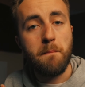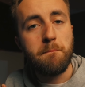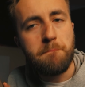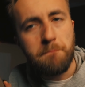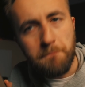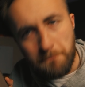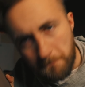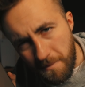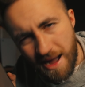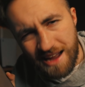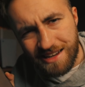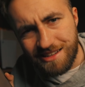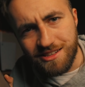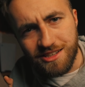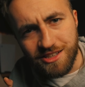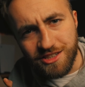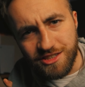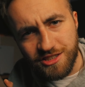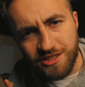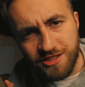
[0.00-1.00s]

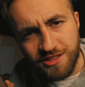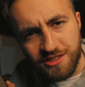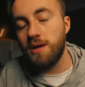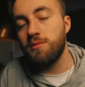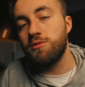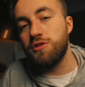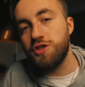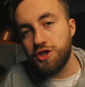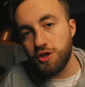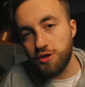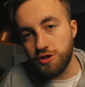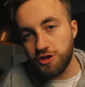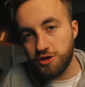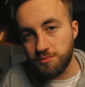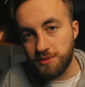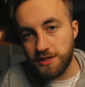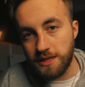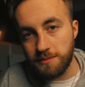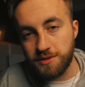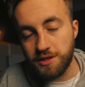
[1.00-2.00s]
Madness. I'm going to show you some
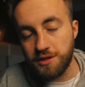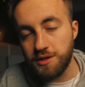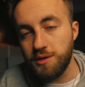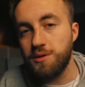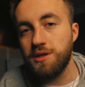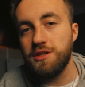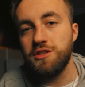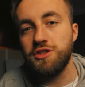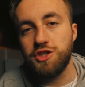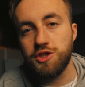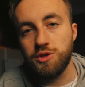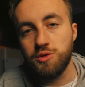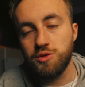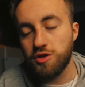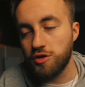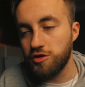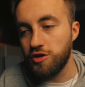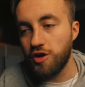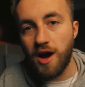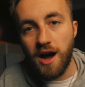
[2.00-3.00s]
tips that you can choose
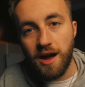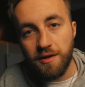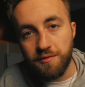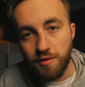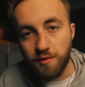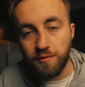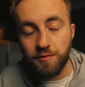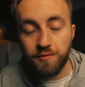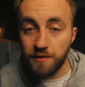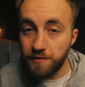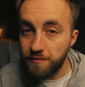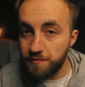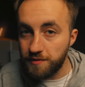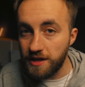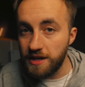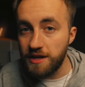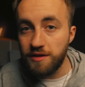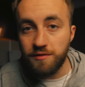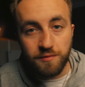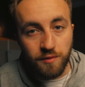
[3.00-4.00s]
on your iPhone
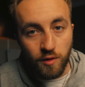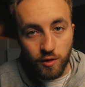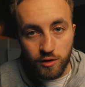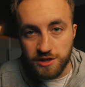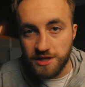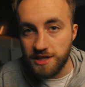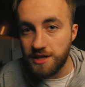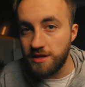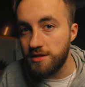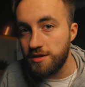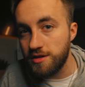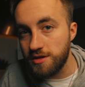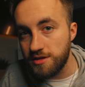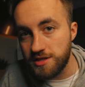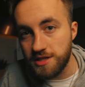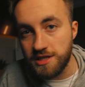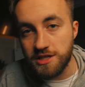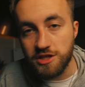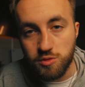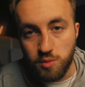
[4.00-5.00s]
15, 14,
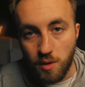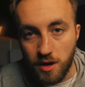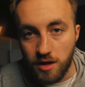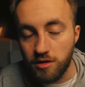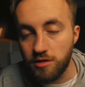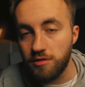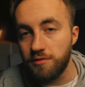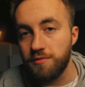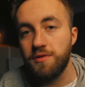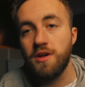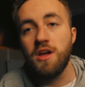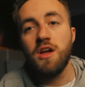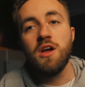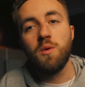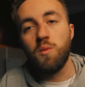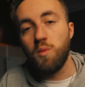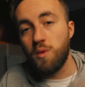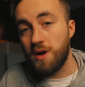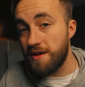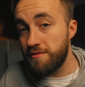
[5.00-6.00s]
13, 12,
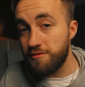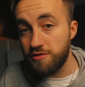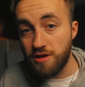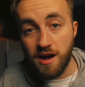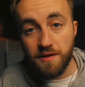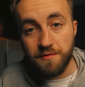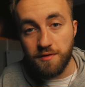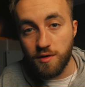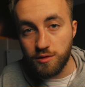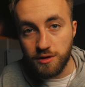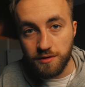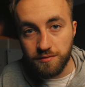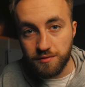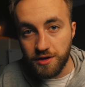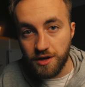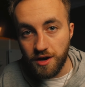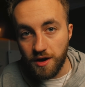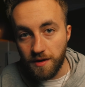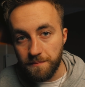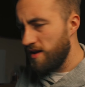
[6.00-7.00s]
whatever iPhone you've
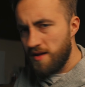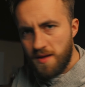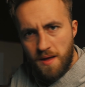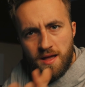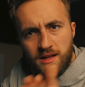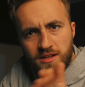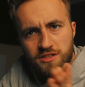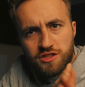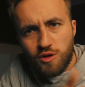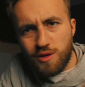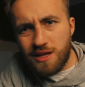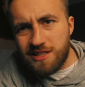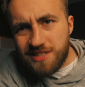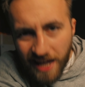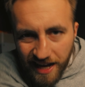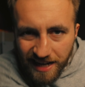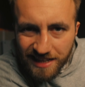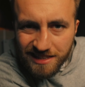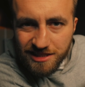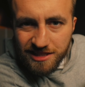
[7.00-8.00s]
got. So let's
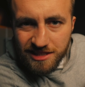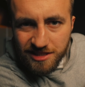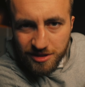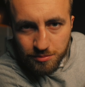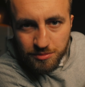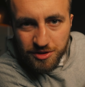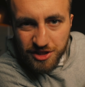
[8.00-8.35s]
get into some